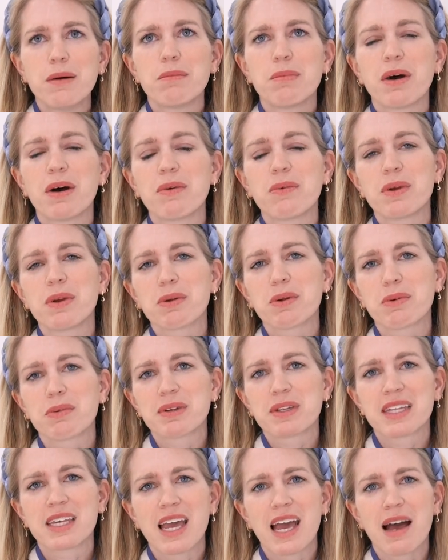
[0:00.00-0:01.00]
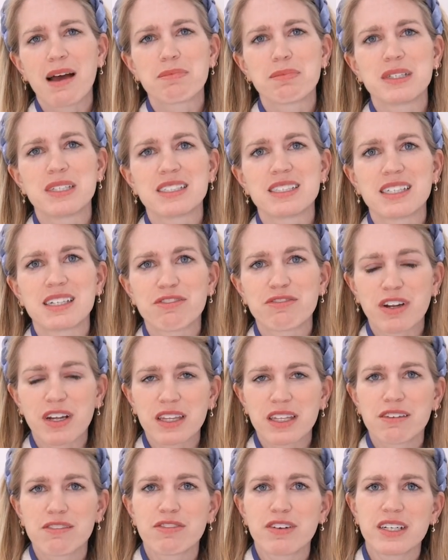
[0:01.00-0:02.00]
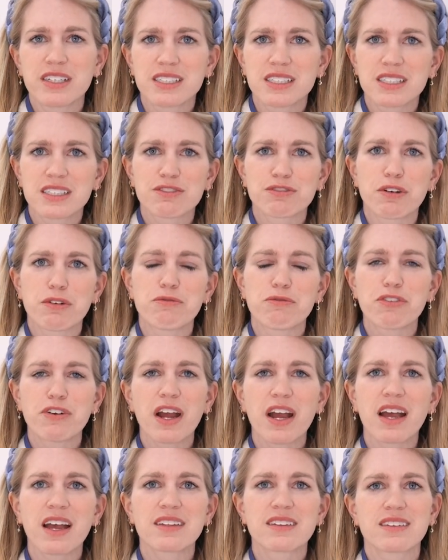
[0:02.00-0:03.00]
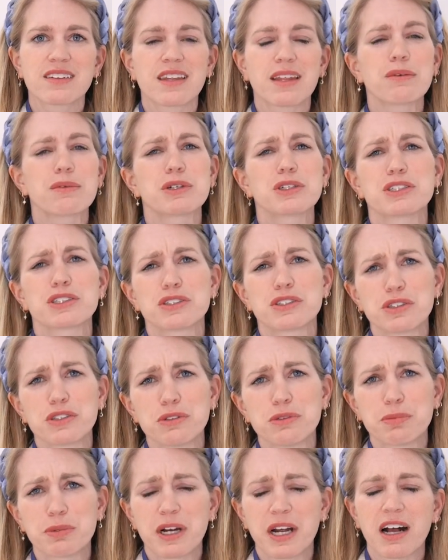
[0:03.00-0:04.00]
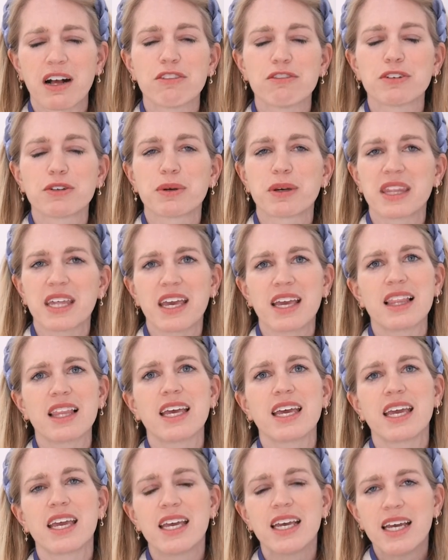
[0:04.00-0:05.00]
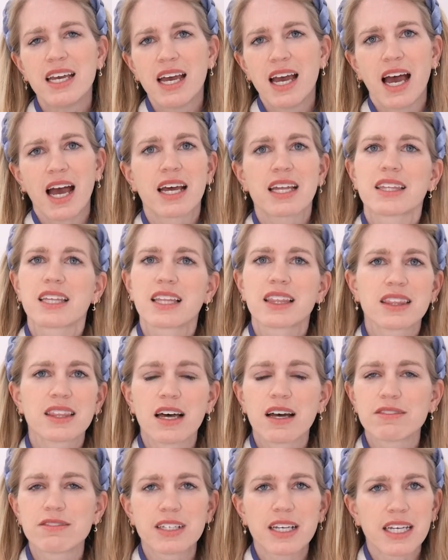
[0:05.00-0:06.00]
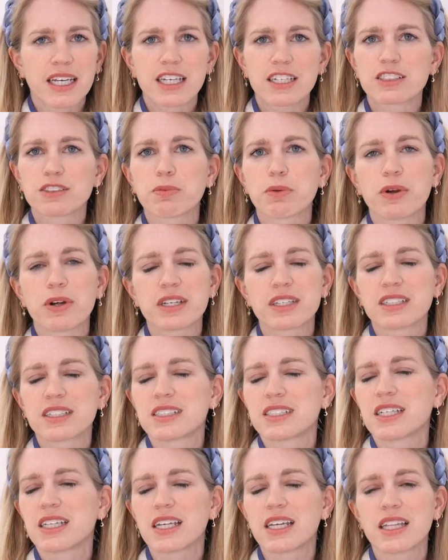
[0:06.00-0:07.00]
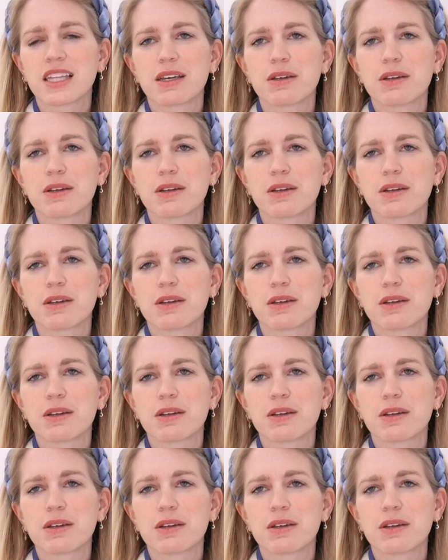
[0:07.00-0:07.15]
but we were really happy to see friendly phrases from friends and they were super helpful with Ele and they loved like exploring the city.